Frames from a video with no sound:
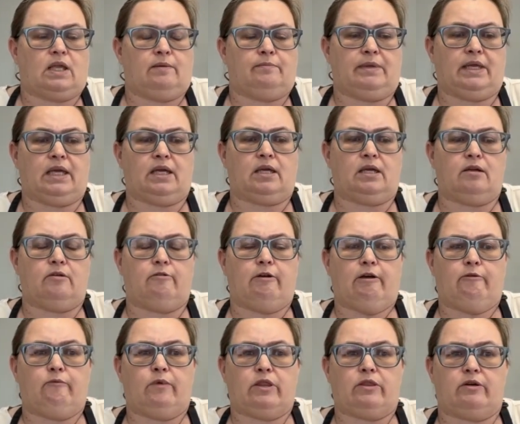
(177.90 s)
Kicking
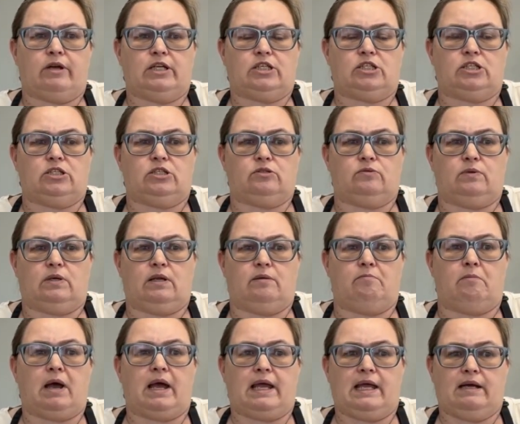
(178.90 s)
around whether I should do one at
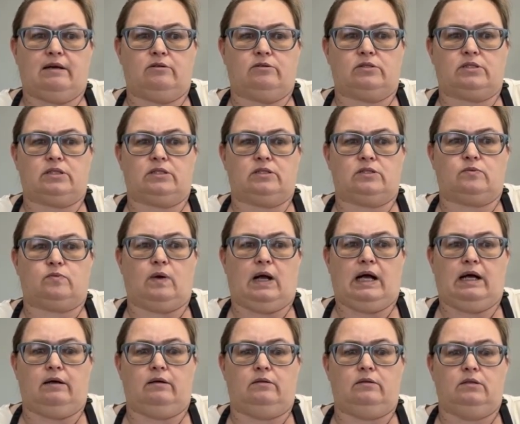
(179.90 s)
my house as
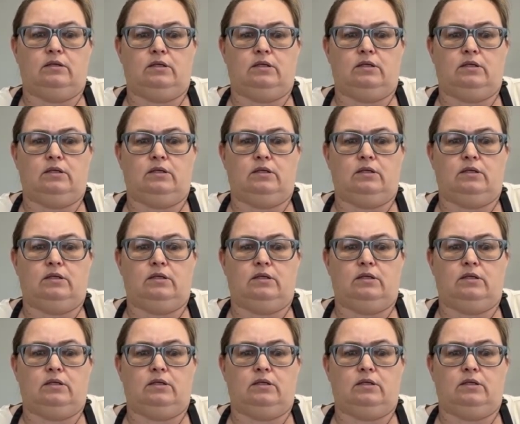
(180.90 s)
well.